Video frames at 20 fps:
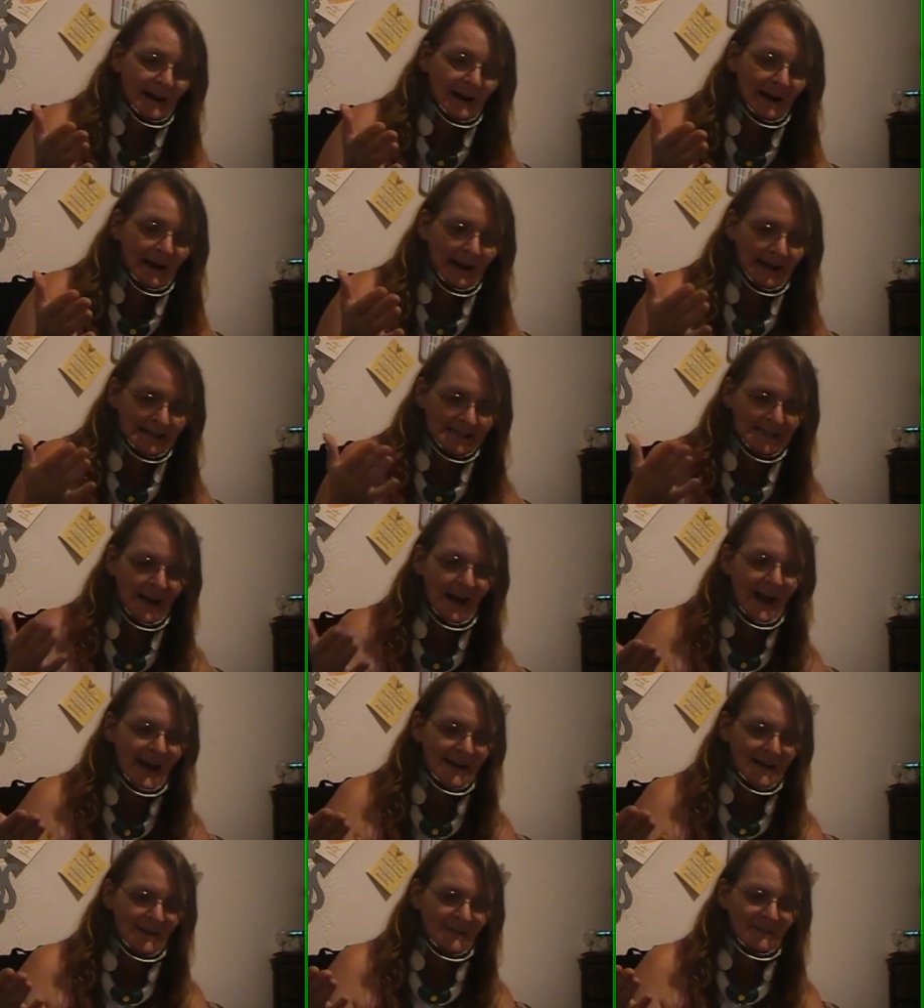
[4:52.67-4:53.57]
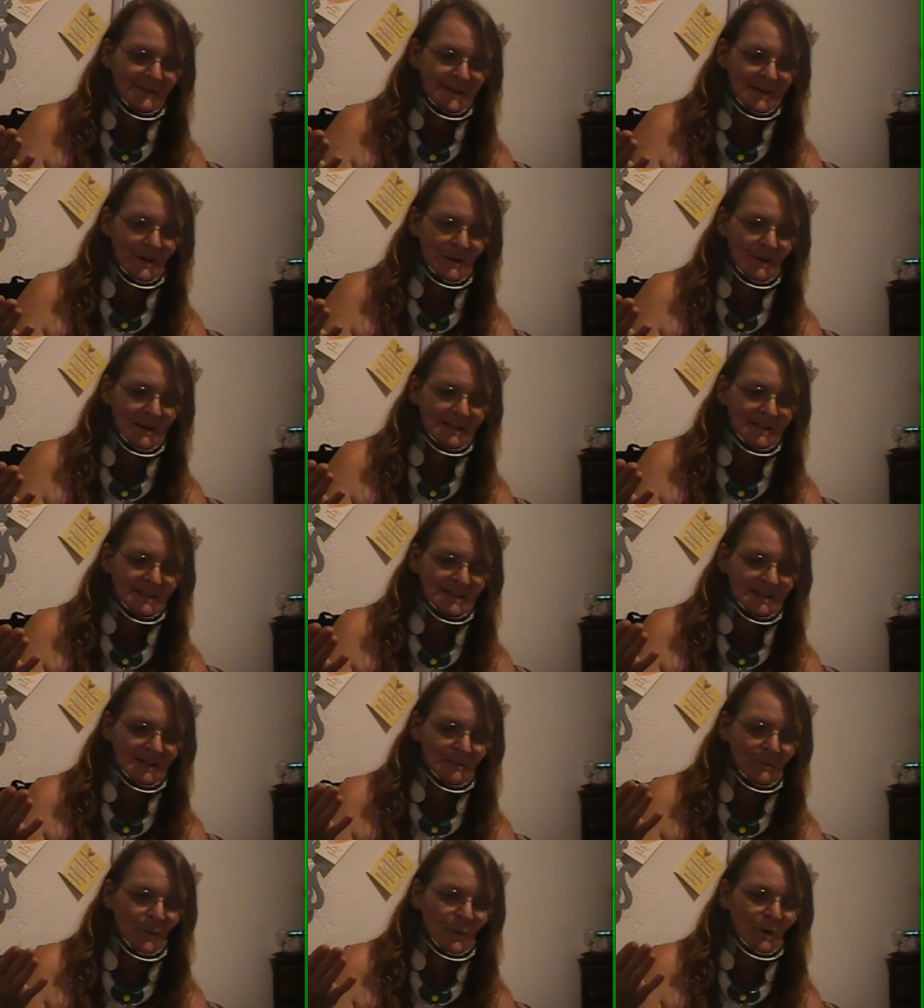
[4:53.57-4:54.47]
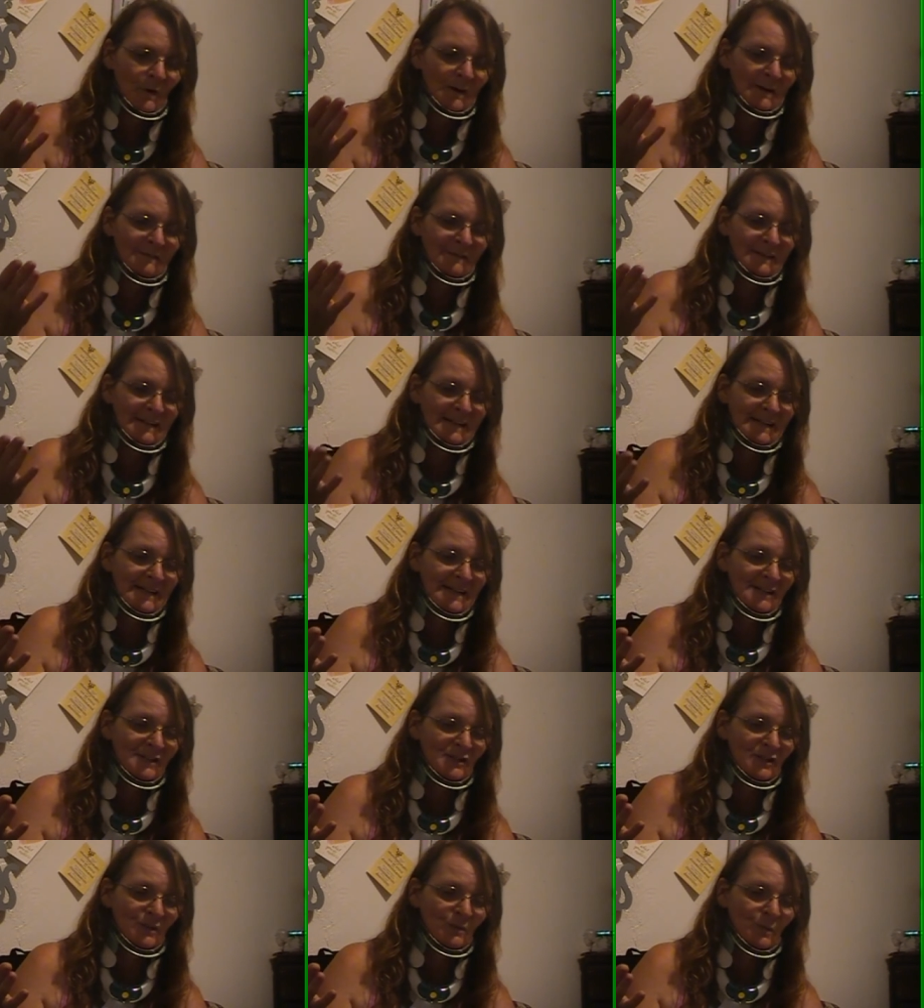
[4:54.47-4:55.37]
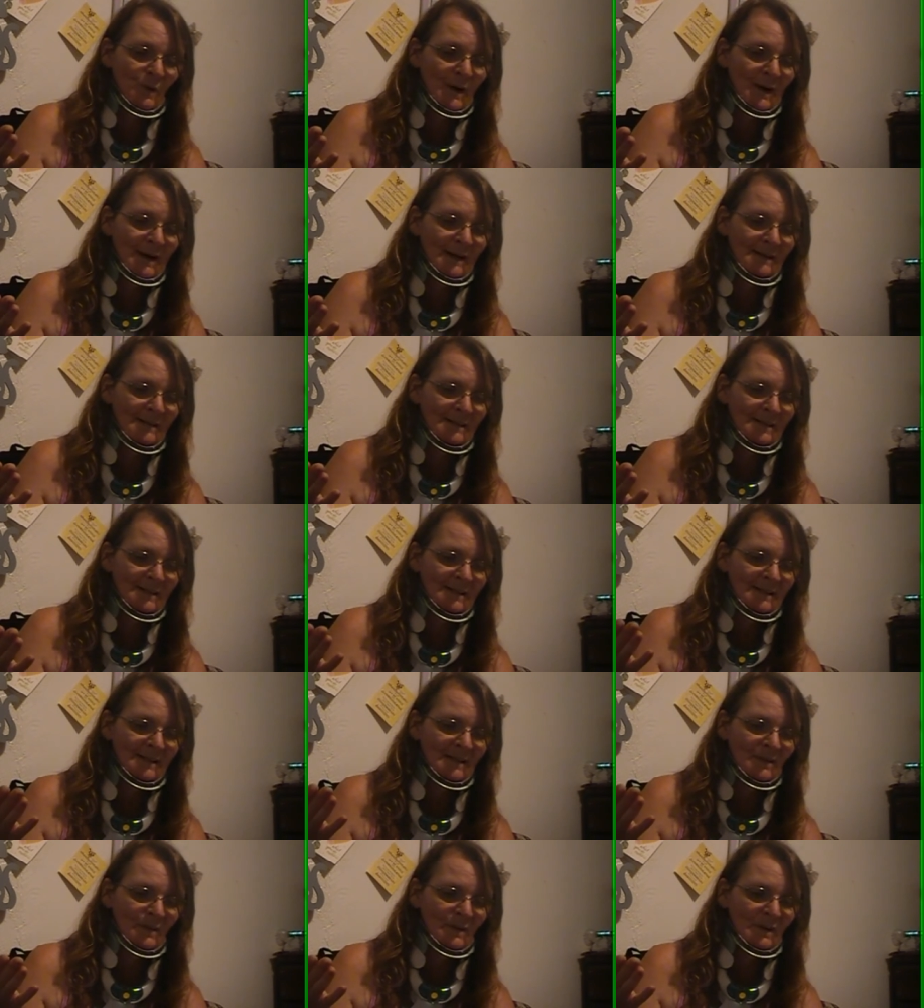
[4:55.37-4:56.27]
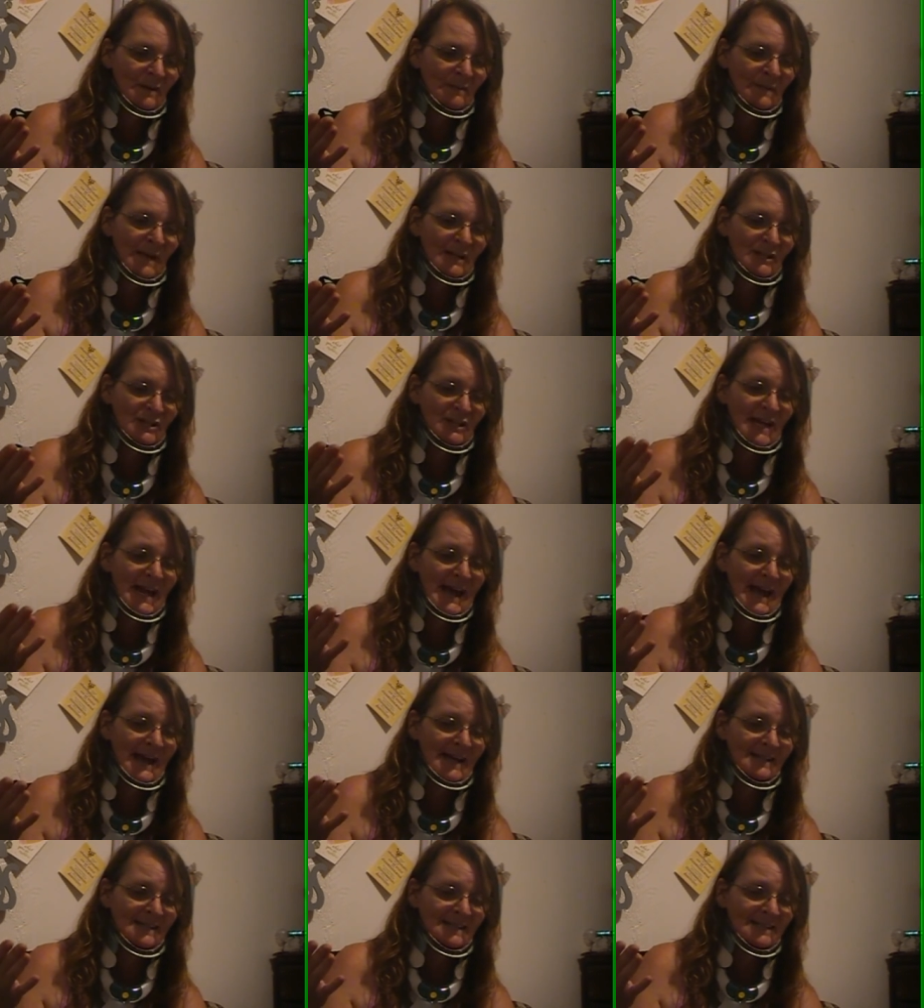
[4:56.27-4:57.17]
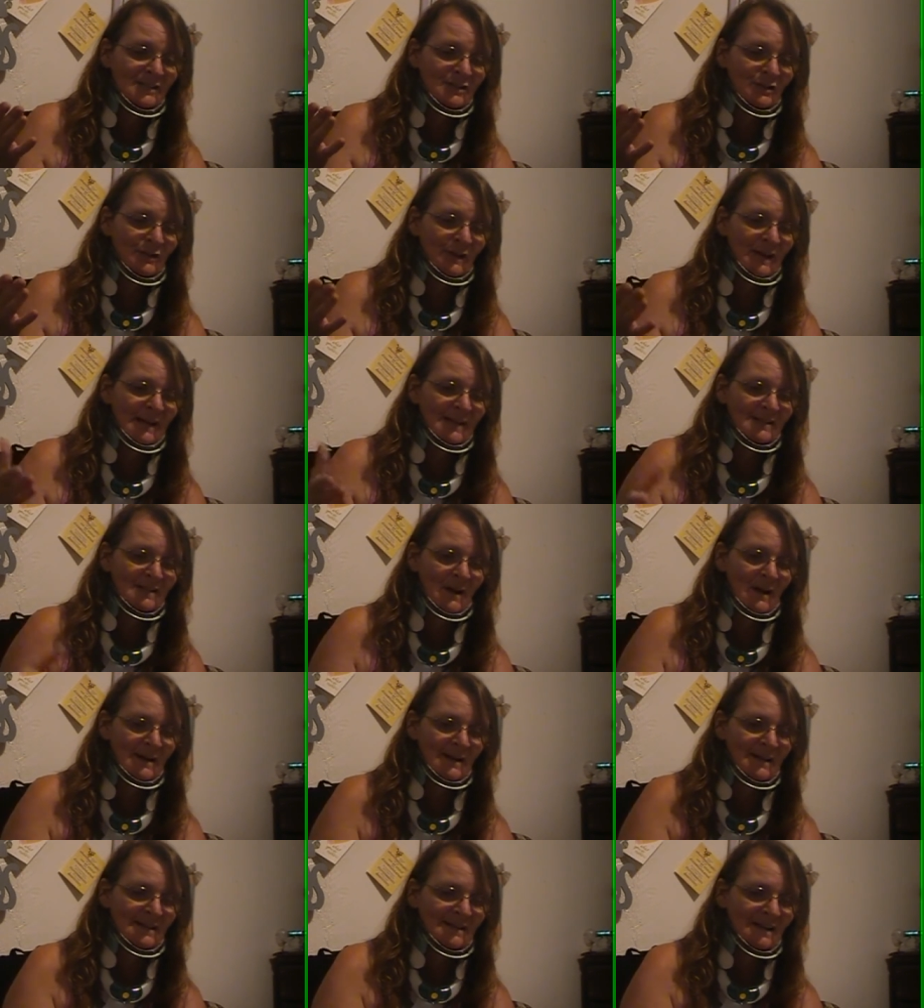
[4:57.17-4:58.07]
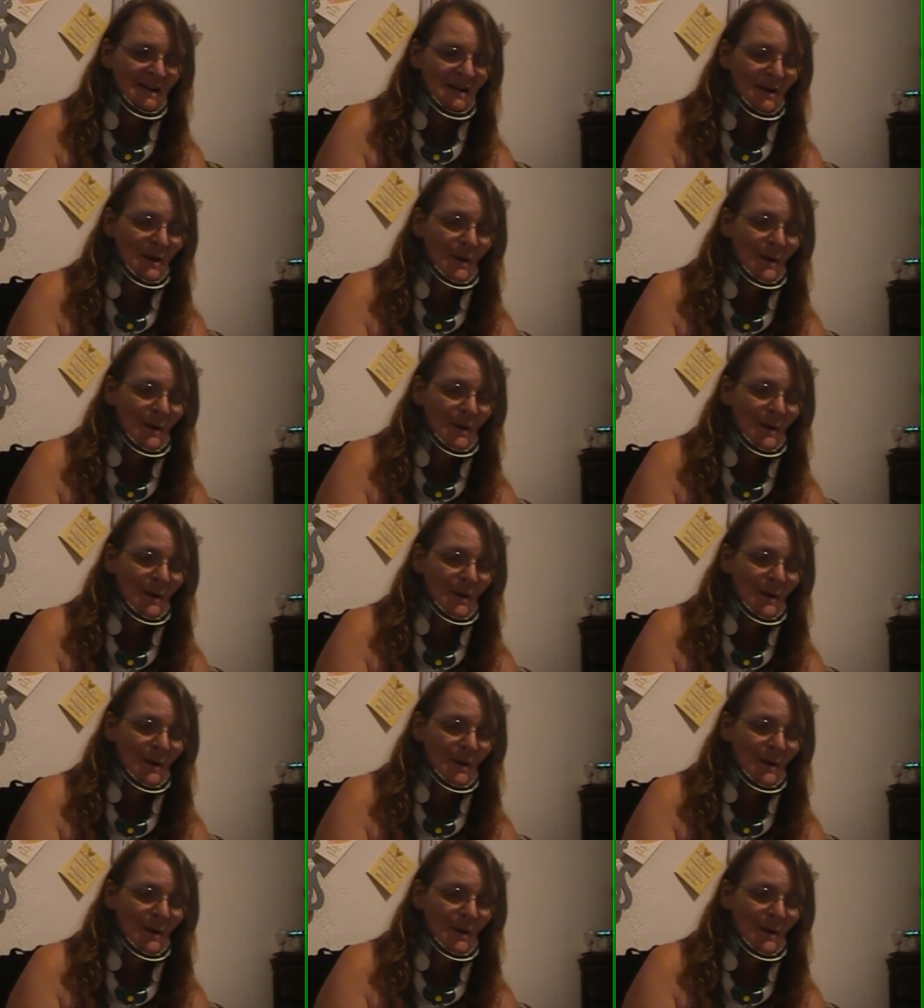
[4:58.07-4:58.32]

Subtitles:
I kind of feel it's more of an Easter one, because I think one of them actually has Easter eggs on it.